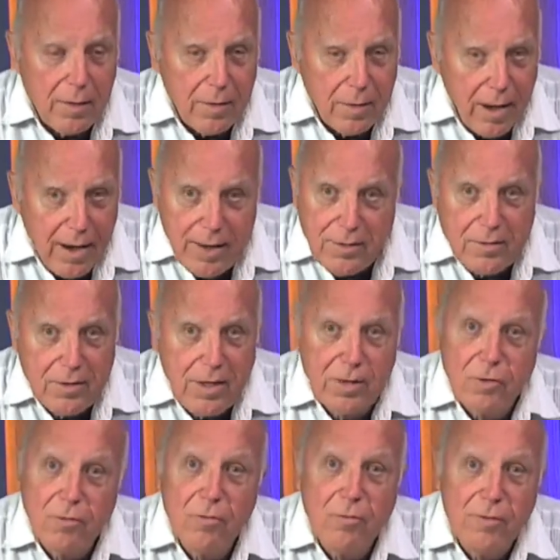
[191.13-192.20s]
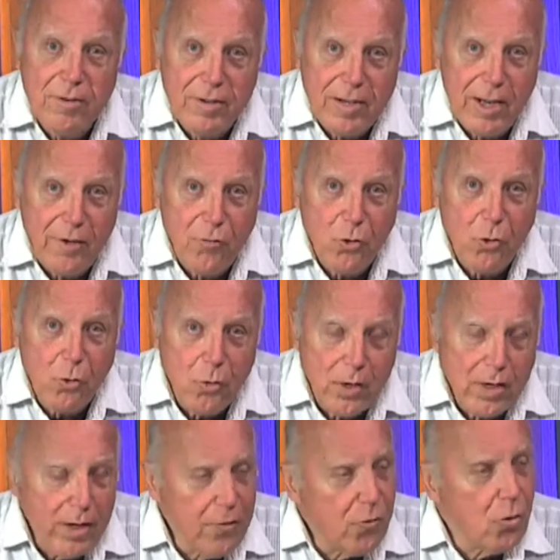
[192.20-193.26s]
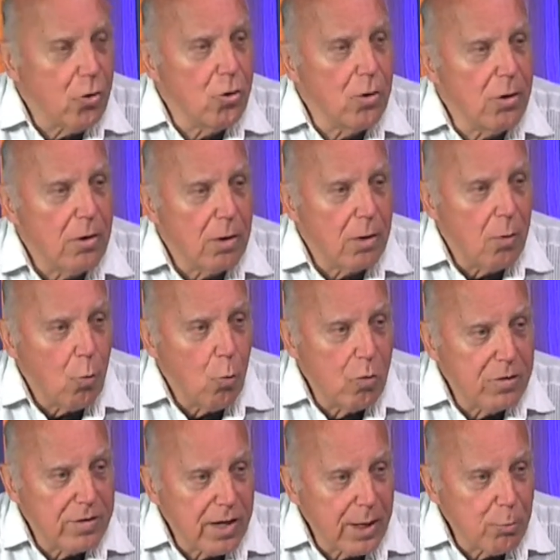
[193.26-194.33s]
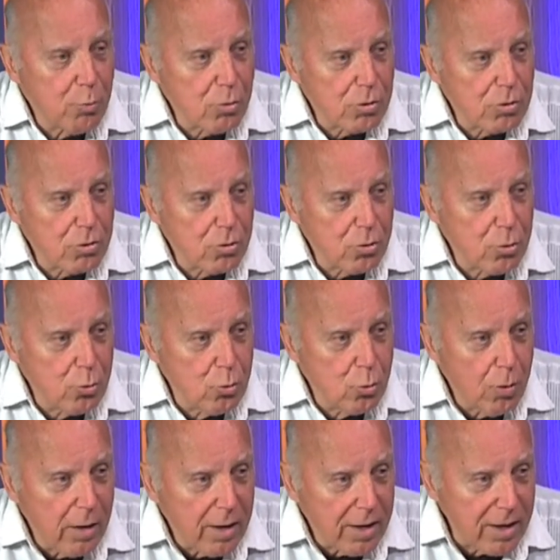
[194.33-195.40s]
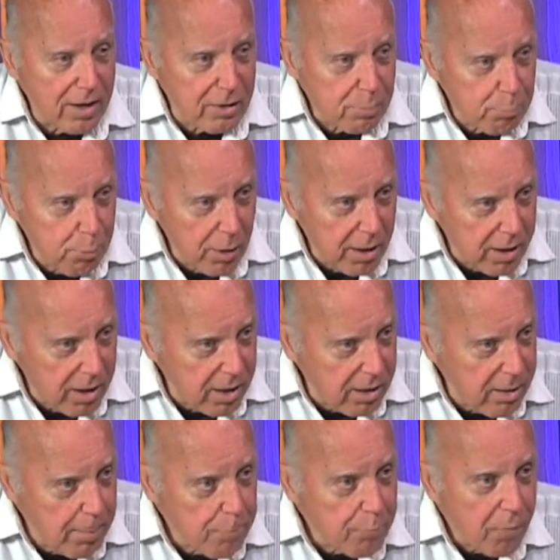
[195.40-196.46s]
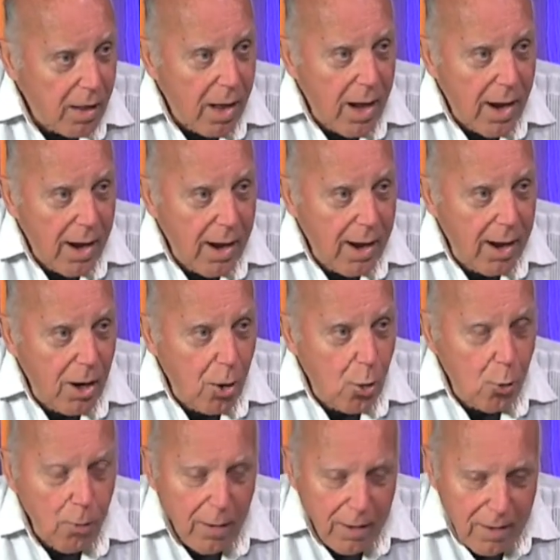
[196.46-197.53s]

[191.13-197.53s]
Einstein never ever was able to explain how